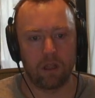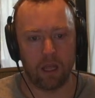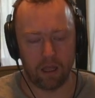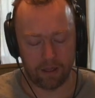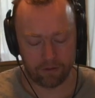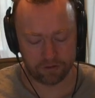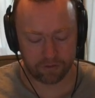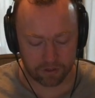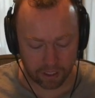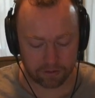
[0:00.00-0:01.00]
and there's
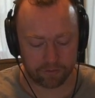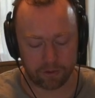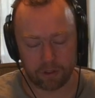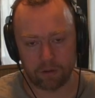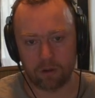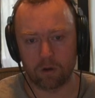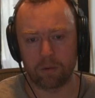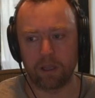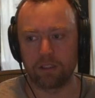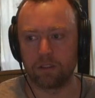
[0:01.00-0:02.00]
different types of
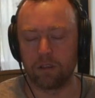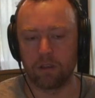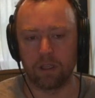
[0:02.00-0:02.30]
interpolation: